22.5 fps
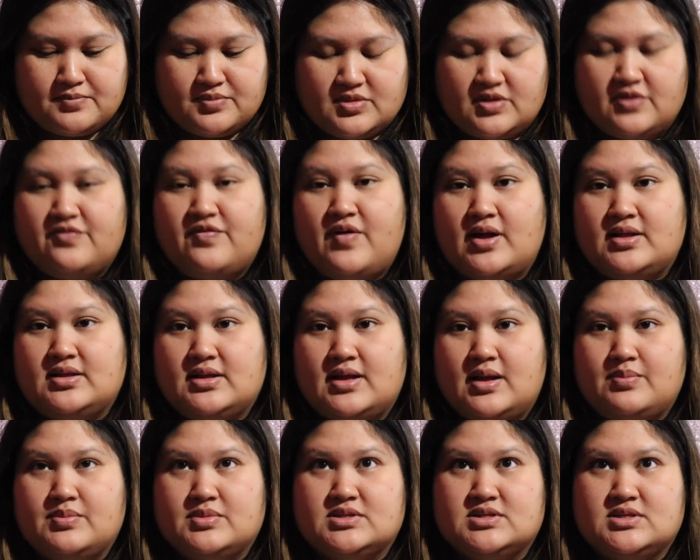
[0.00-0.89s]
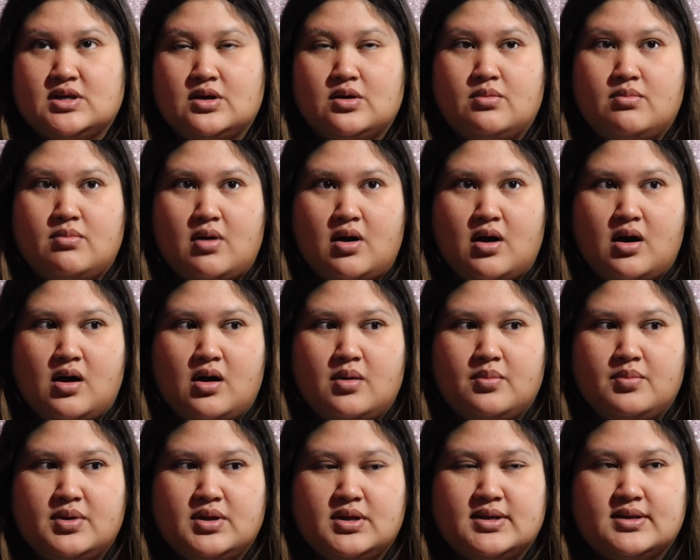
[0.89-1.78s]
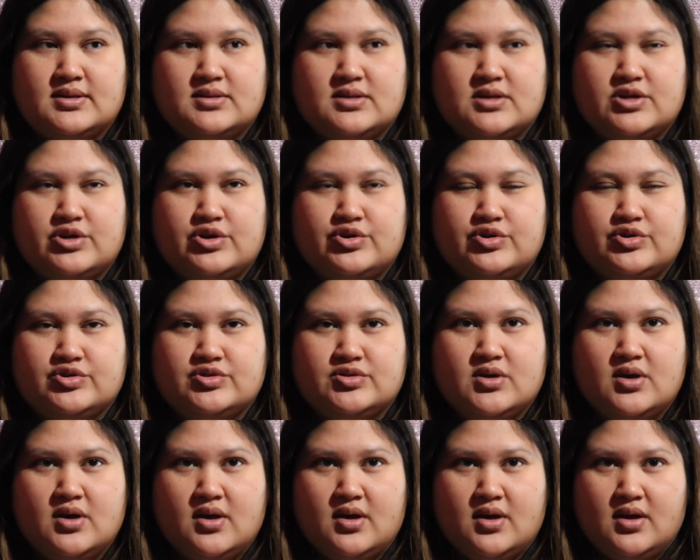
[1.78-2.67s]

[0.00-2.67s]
the fact that I'm a single mom, there's